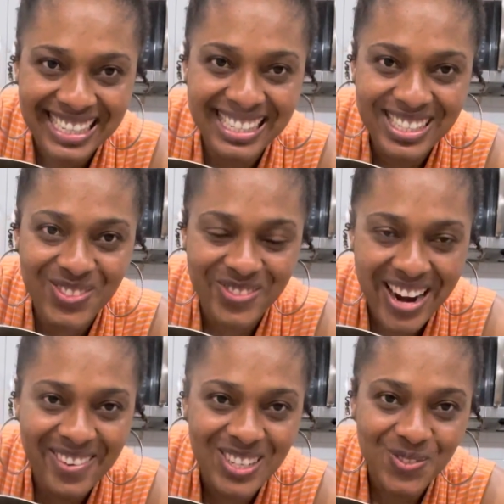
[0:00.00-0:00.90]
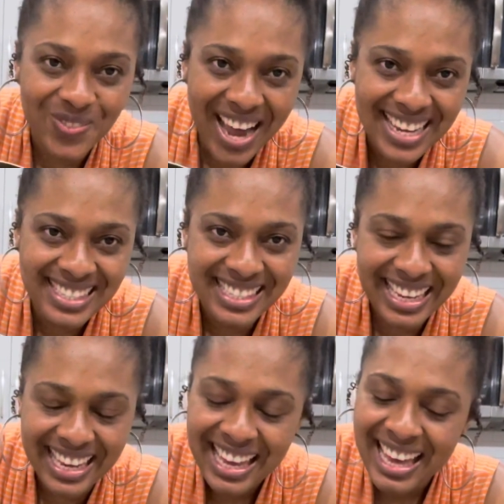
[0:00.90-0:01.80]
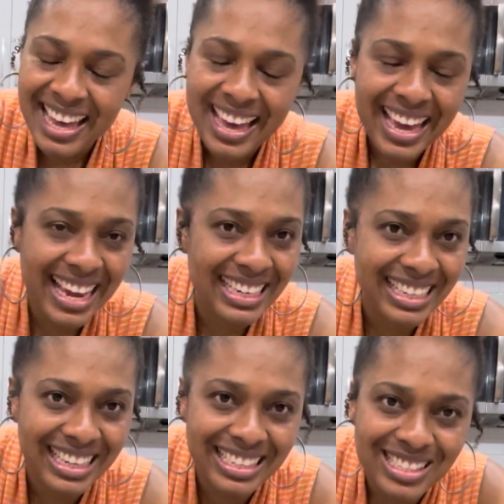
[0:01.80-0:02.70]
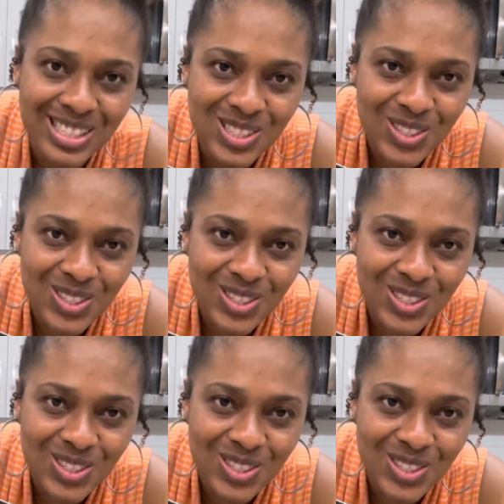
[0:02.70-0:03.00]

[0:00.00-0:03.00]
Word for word: It is very spicy and it is